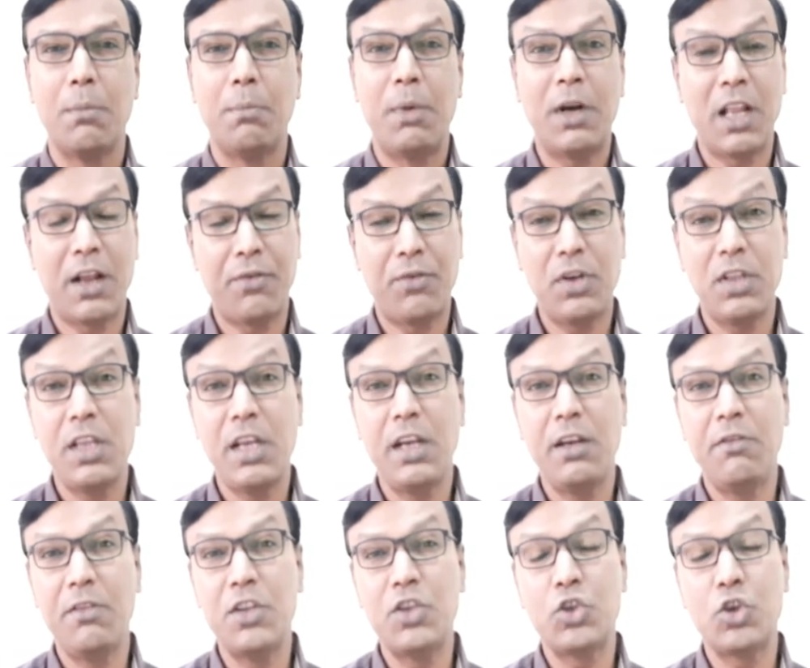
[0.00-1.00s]
But after the
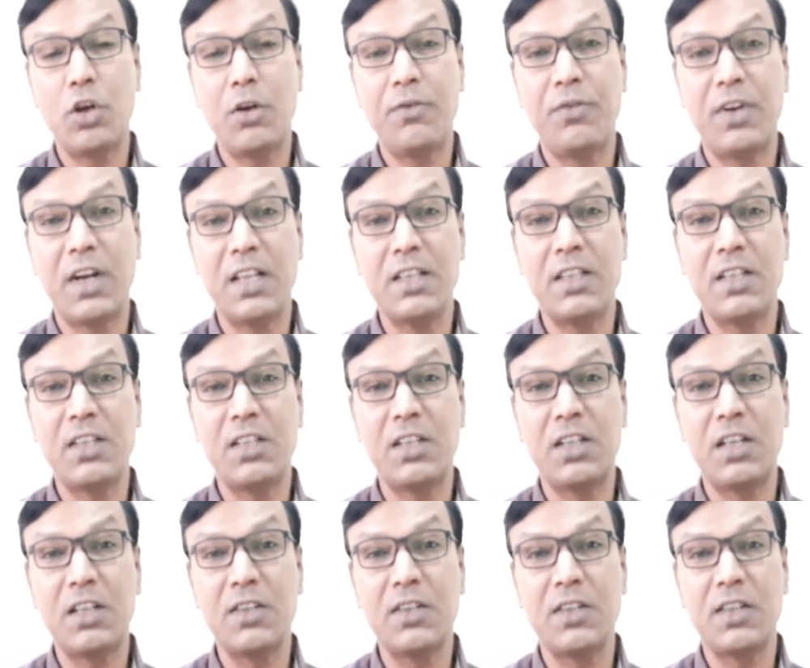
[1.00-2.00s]
invention of
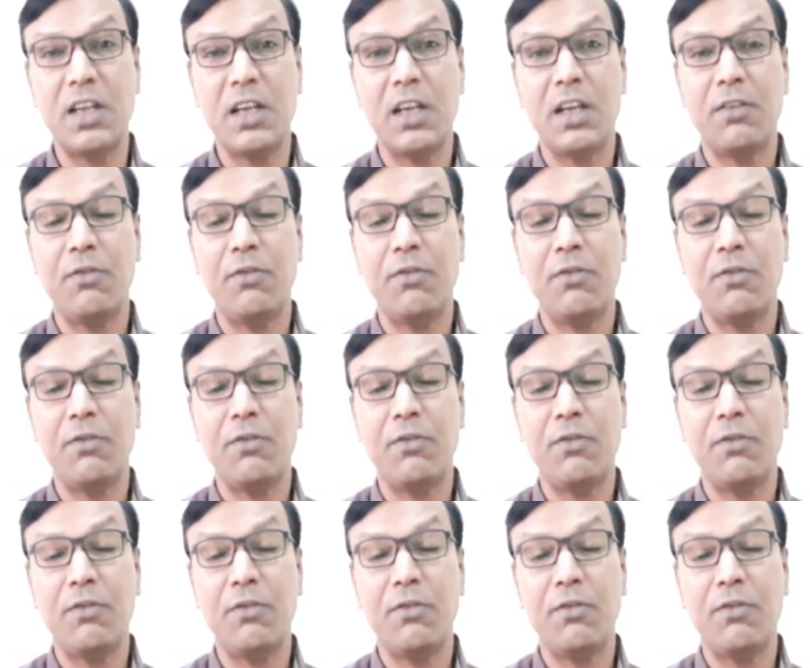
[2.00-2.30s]
transistors,